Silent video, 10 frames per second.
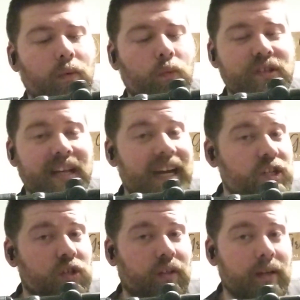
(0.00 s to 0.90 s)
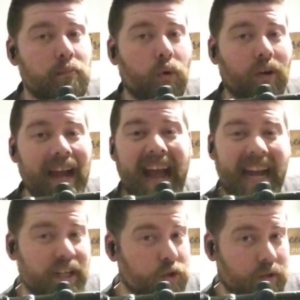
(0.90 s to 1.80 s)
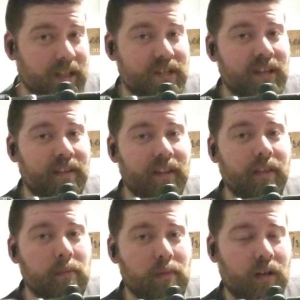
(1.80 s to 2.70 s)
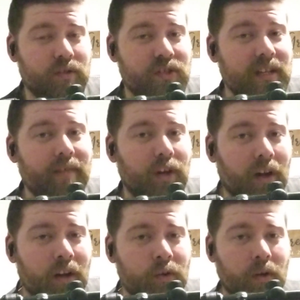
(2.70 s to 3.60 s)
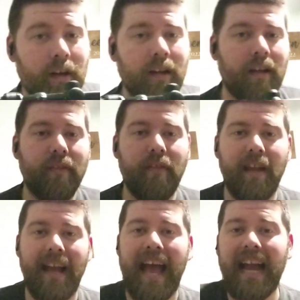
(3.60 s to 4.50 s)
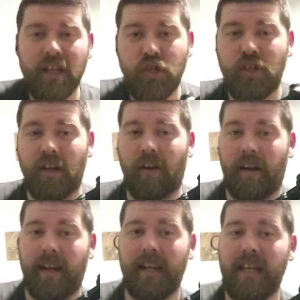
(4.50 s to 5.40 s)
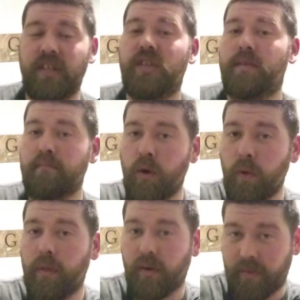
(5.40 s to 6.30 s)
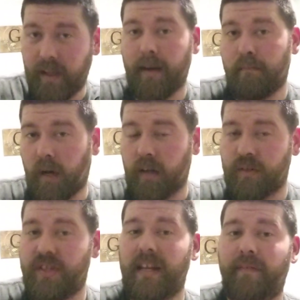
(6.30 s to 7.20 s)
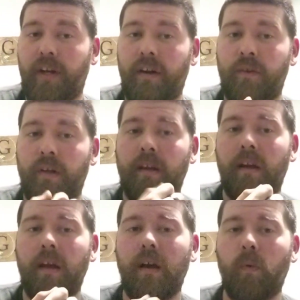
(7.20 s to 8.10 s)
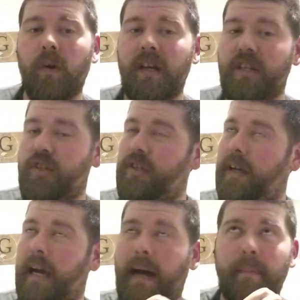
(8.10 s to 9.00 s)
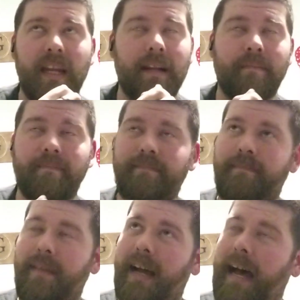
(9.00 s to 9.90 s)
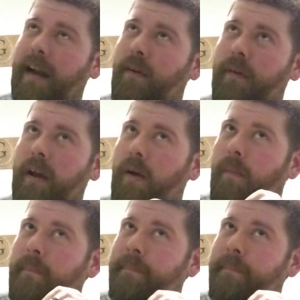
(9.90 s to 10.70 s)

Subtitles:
was actually more accurate than the Model 700. The action on it is smoother than a Model 700, which, I mean, I don't know.